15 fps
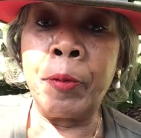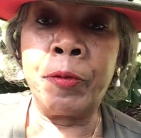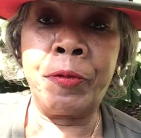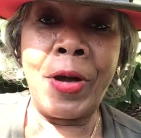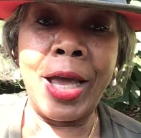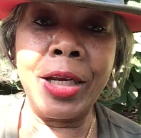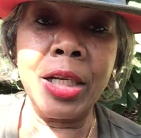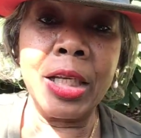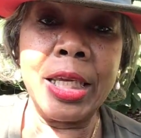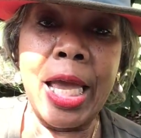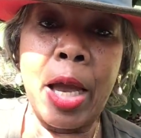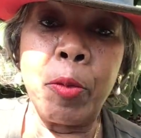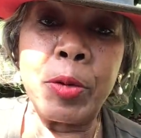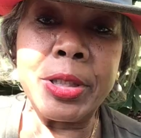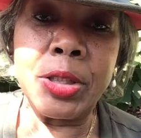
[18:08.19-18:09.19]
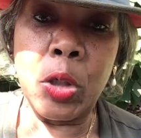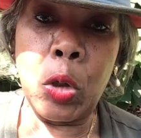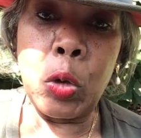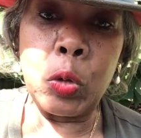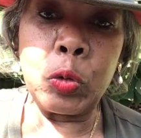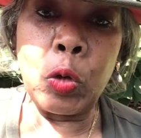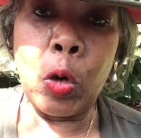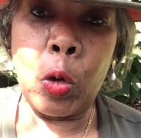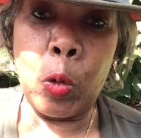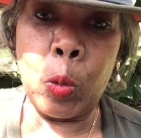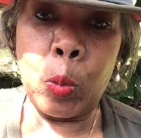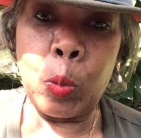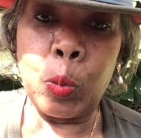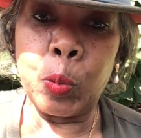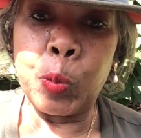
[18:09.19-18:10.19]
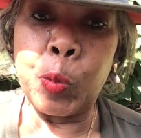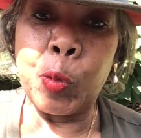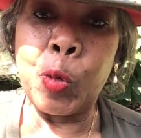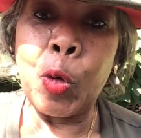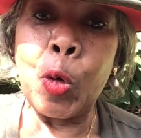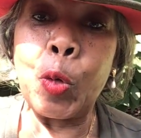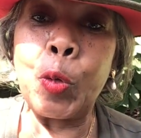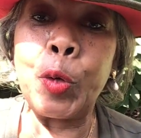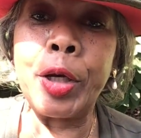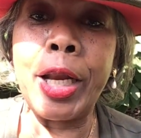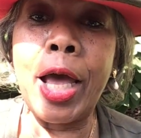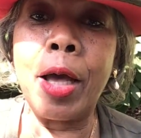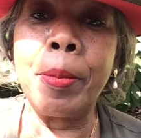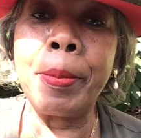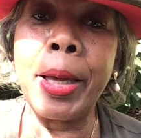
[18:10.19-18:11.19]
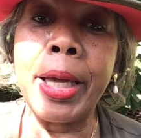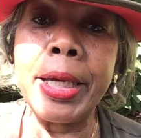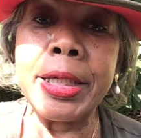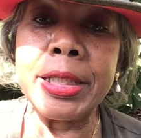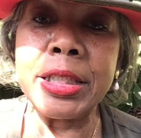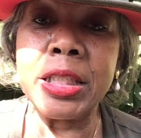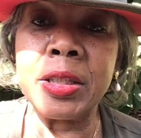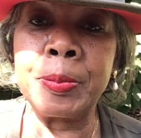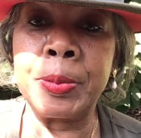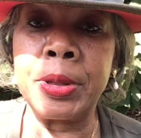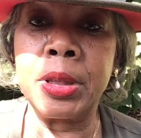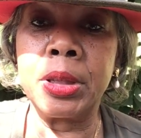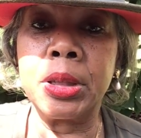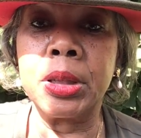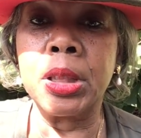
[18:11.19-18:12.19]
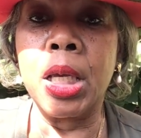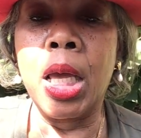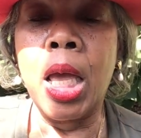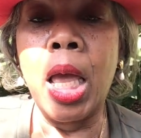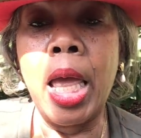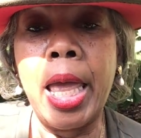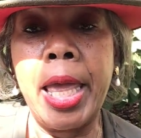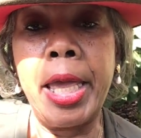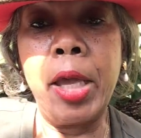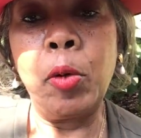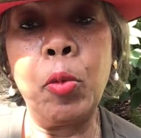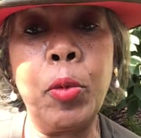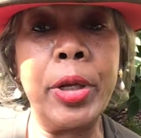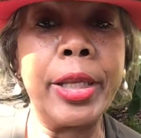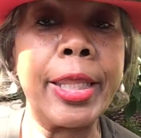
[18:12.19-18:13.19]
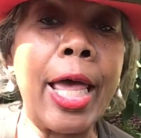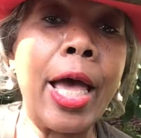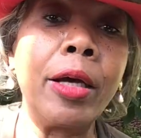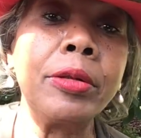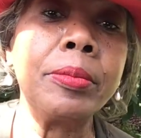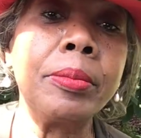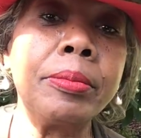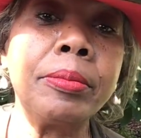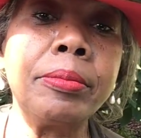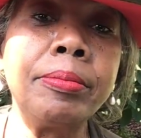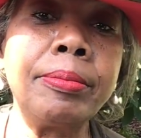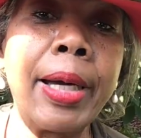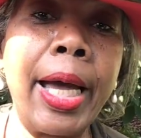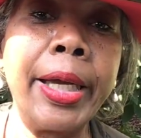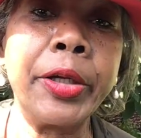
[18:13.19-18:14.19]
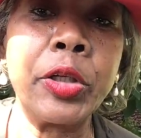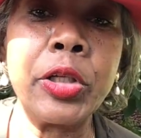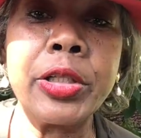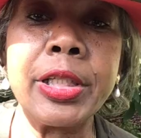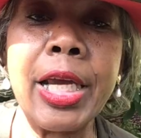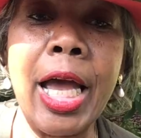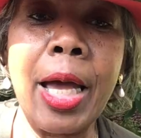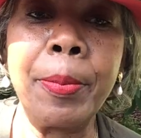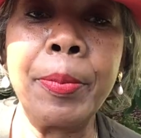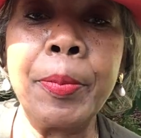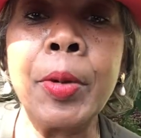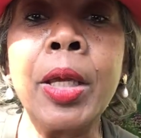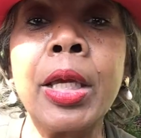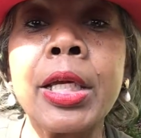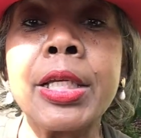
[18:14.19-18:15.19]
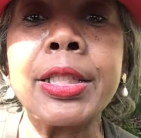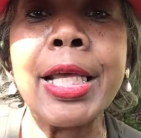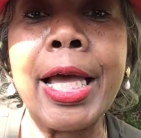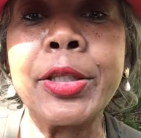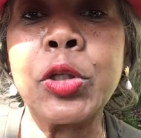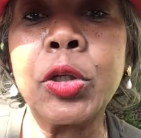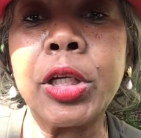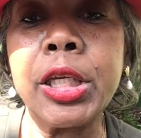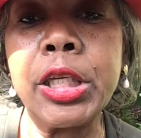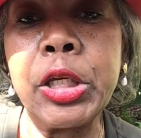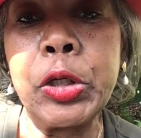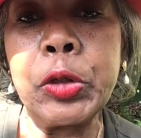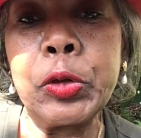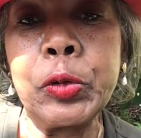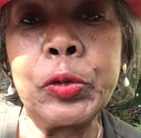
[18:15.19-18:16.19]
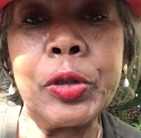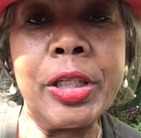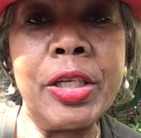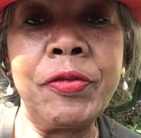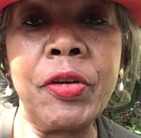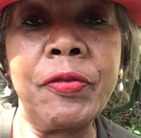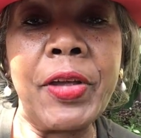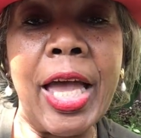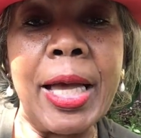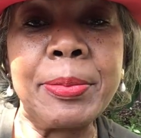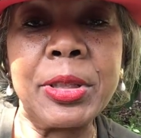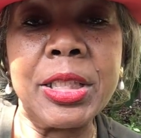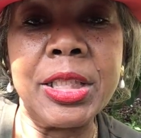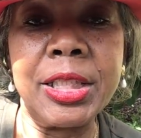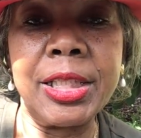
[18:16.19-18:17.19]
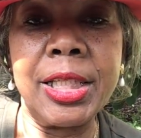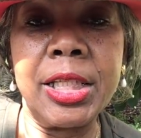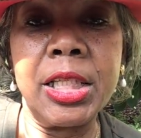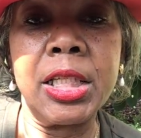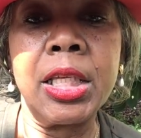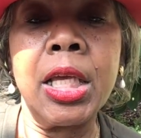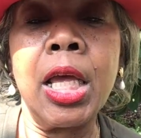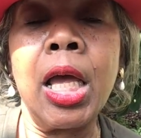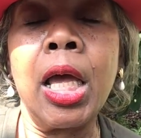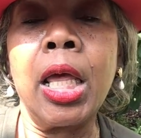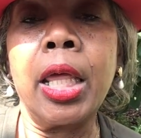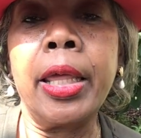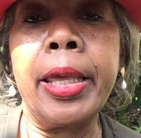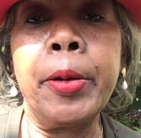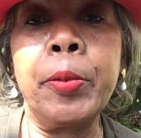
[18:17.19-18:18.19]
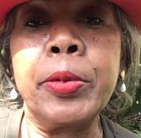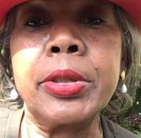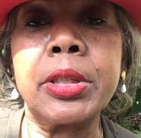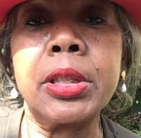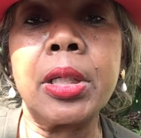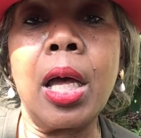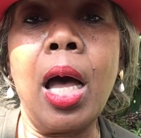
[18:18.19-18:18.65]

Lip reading: finally I returned home without my husband and without my good job, because I took a year leave of absence, and it was